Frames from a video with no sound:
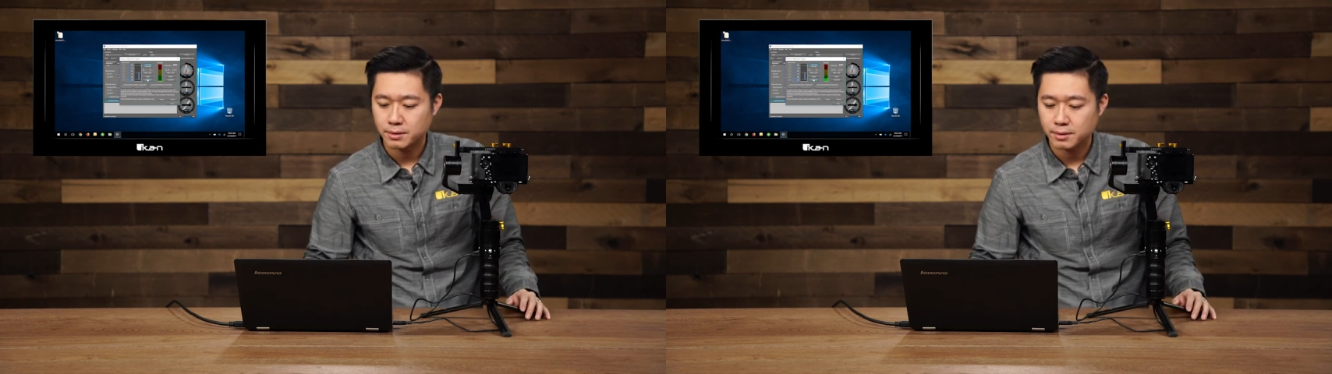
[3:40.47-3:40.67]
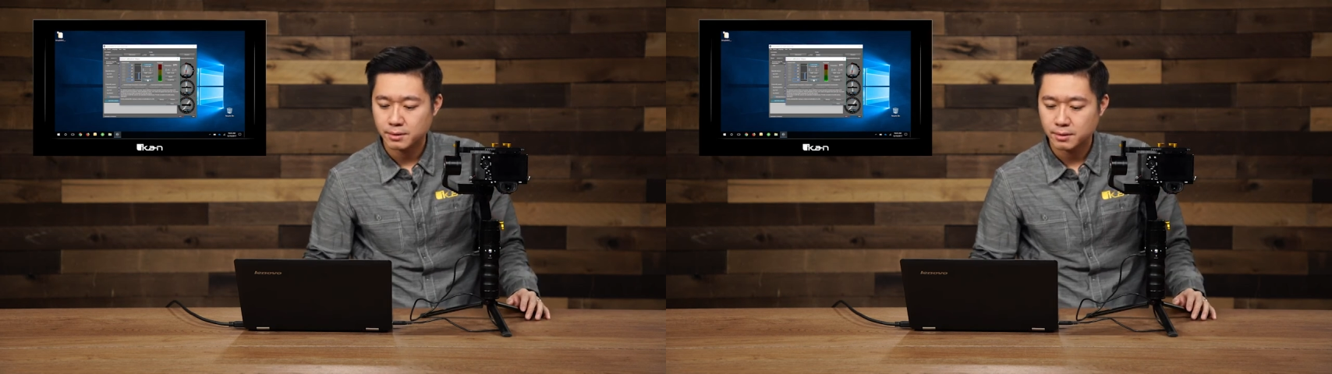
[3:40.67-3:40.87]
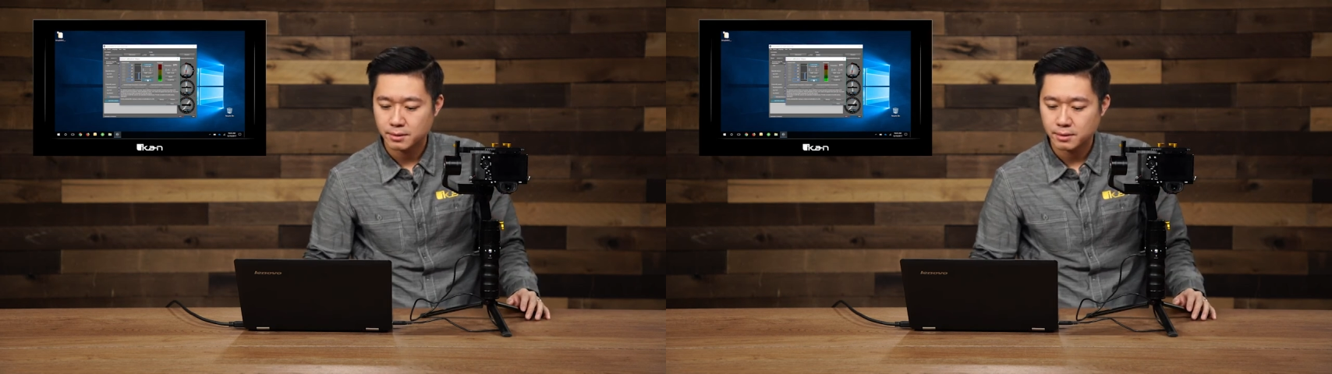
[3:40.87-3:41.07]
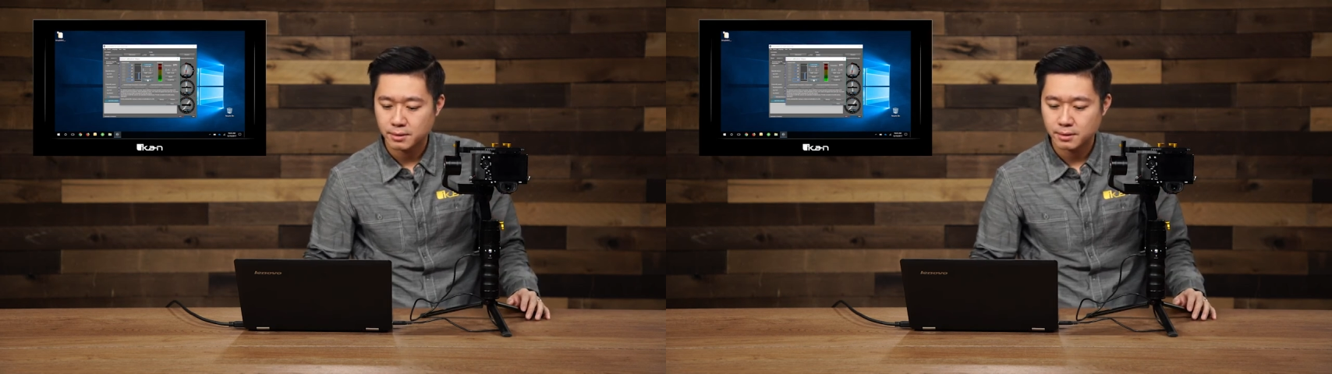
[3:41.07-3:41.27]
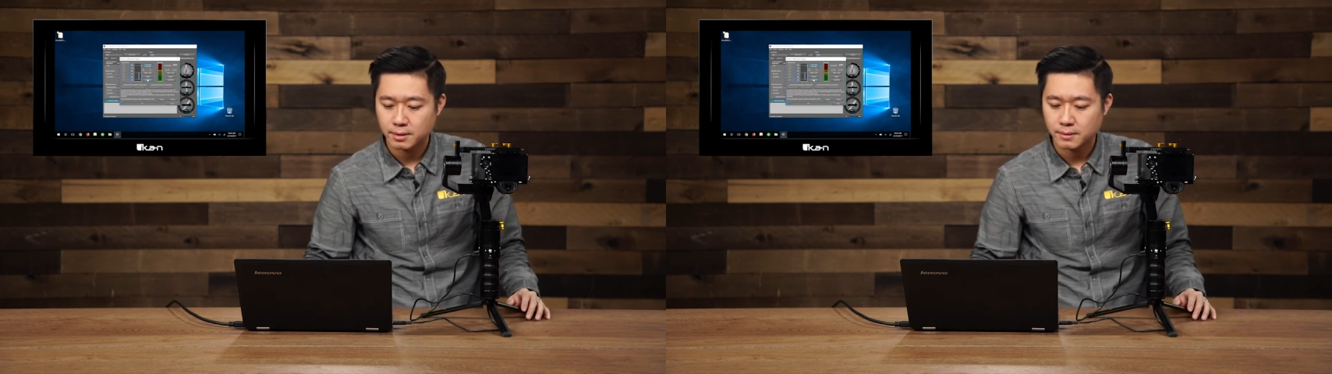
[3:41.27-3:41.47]

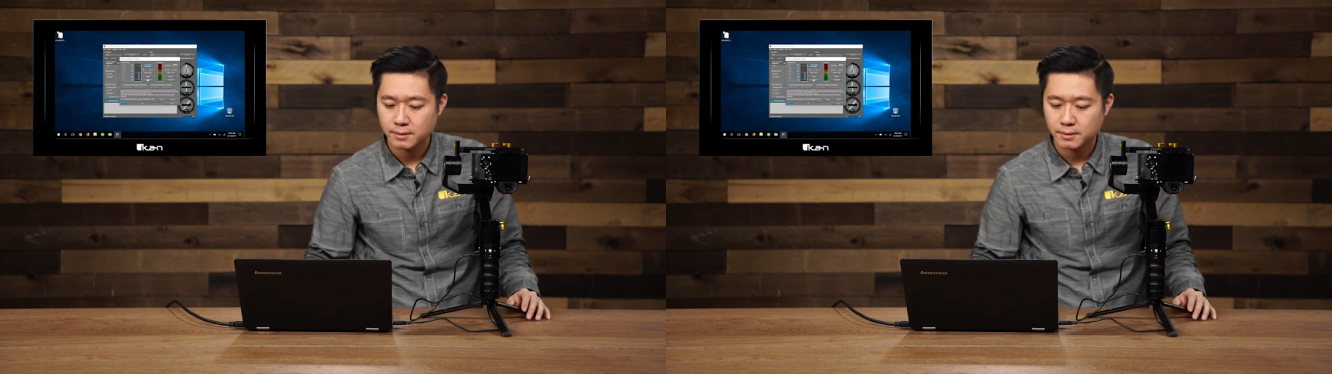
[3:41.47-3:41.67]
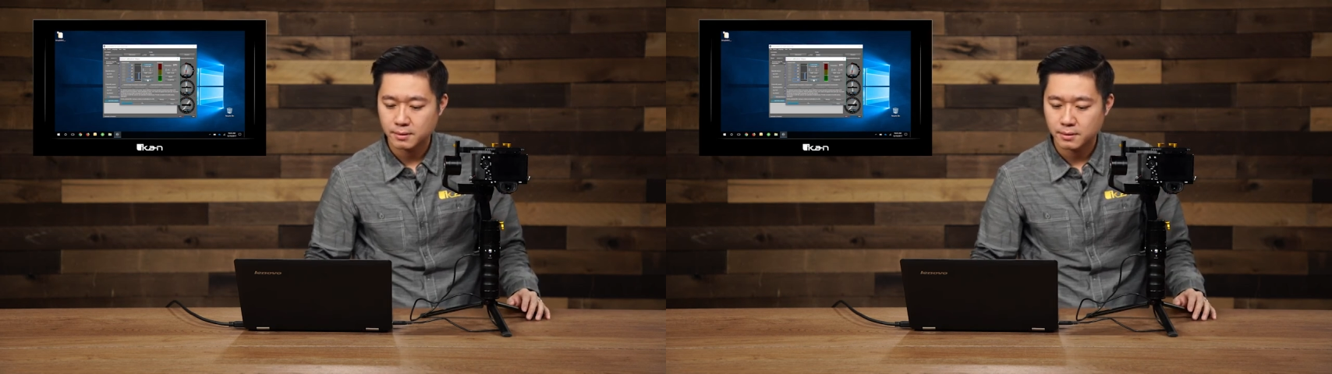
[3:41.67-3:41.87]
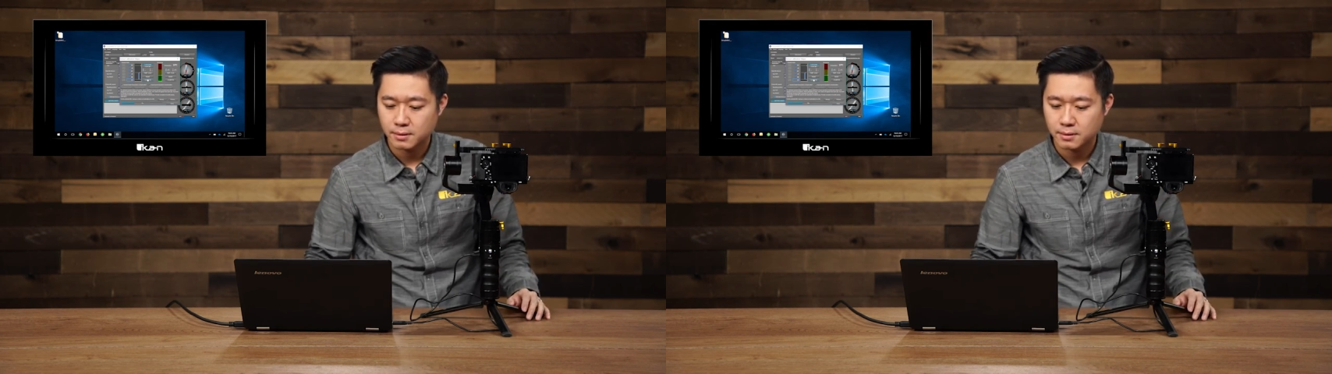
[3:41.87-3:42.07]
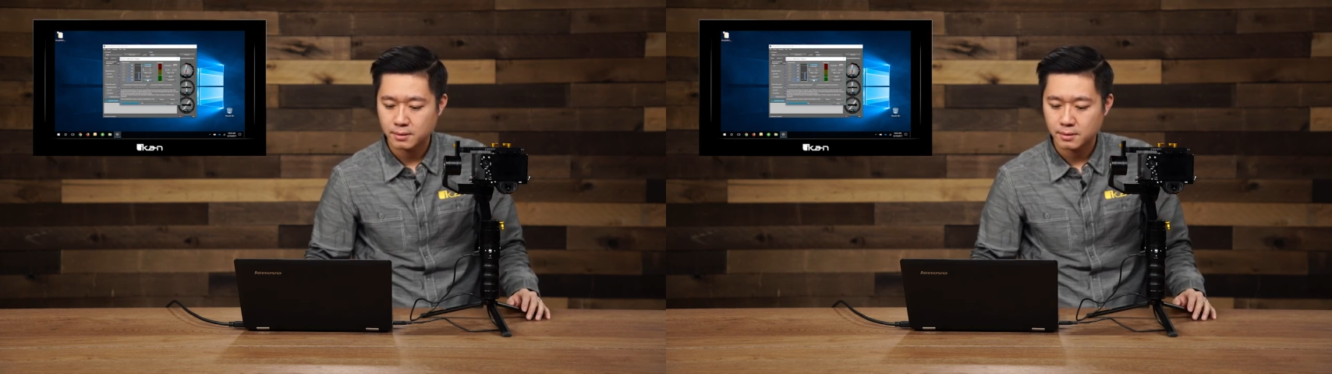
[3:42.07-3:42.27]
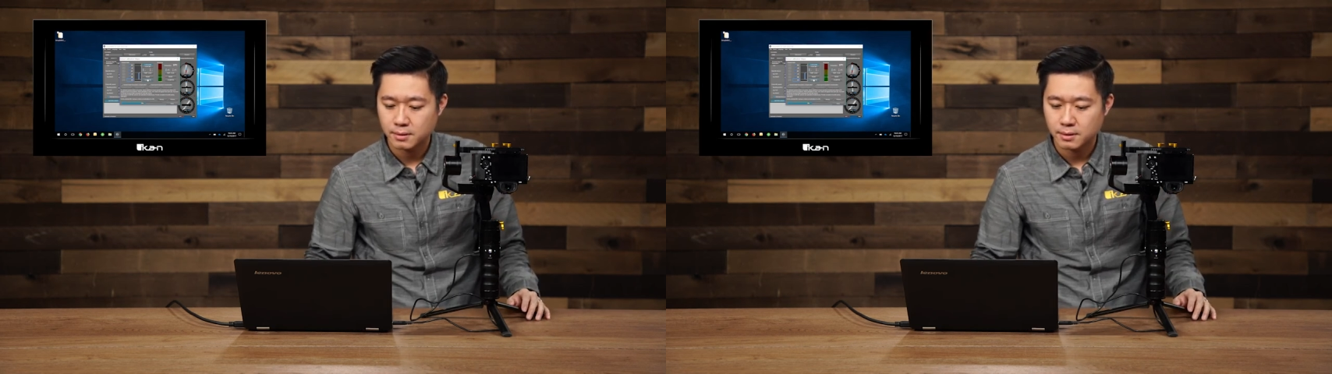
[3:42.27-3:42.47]

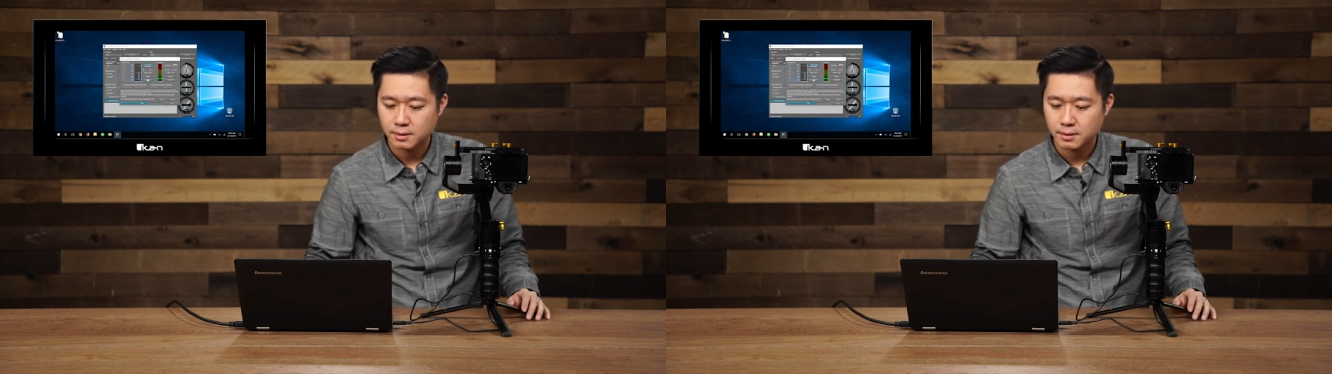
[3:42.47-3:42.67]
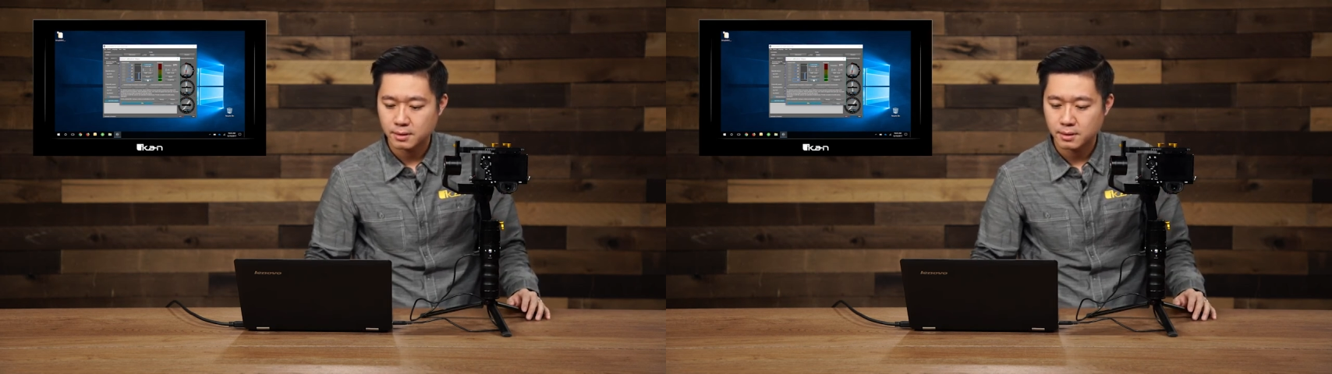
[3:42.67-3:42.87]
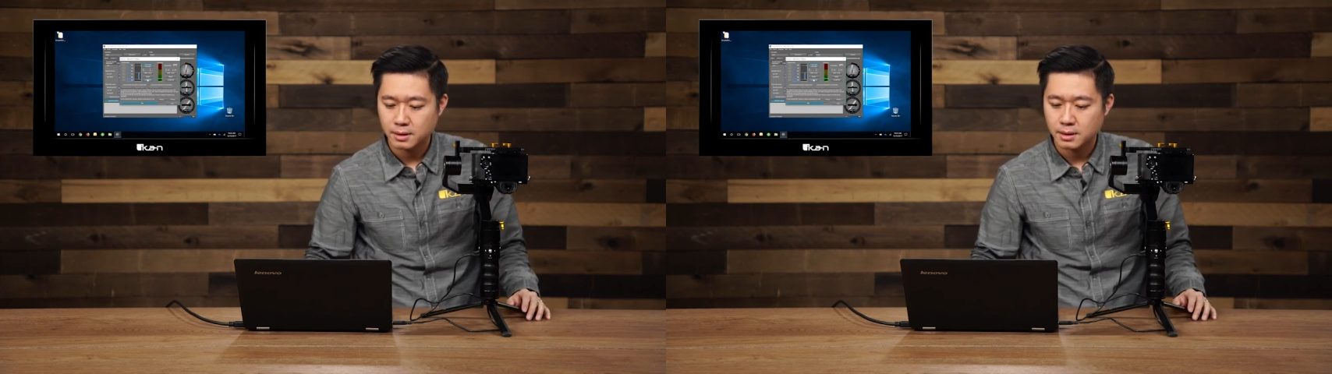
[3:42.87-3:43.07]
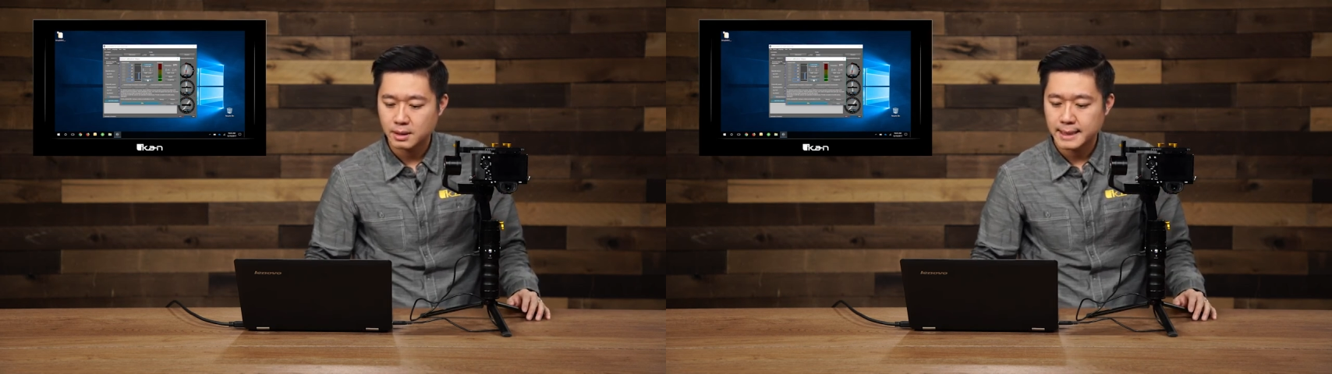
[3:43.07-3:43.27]
(no one is talking)